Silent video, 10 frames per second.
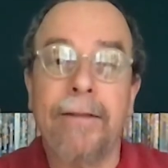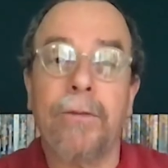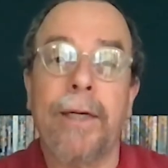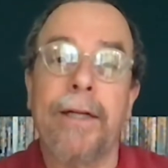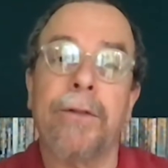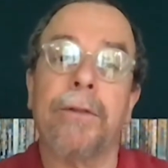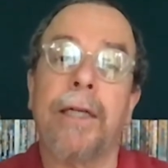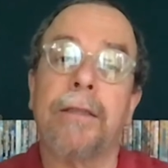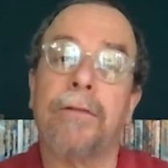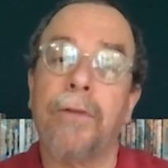grader
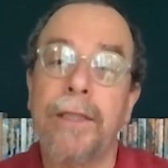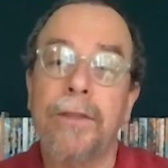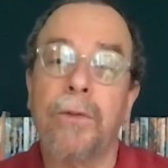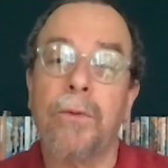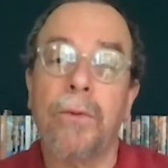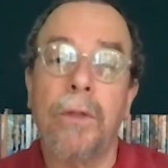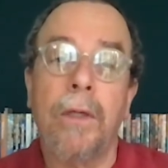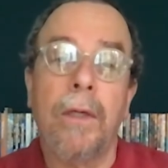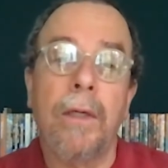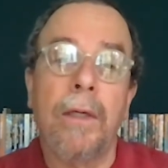at Friend school,
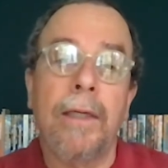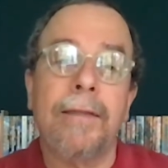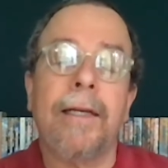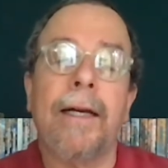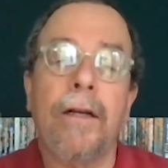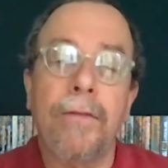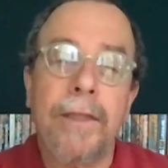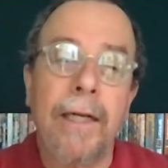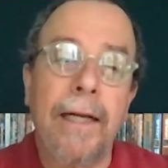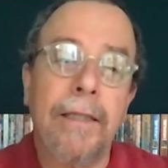is ahead of
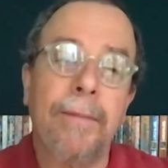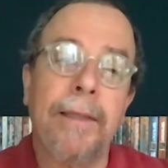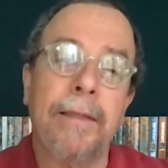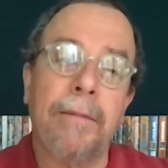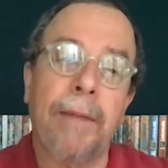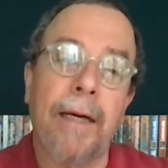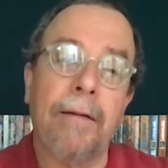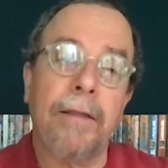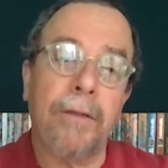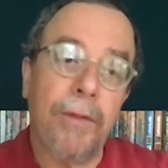his classmates in
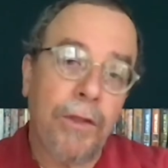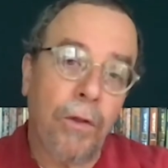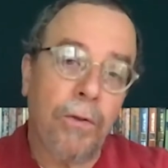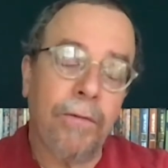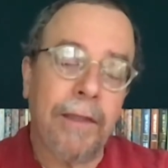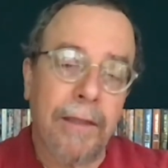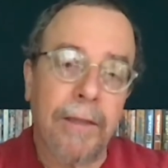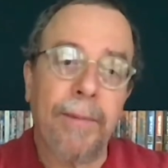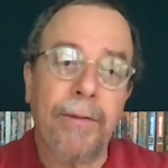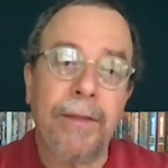math as a result of these
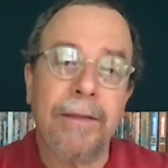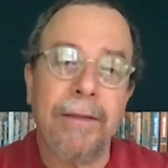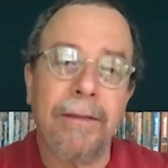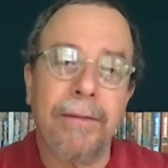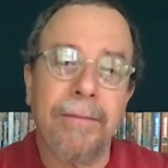experiences.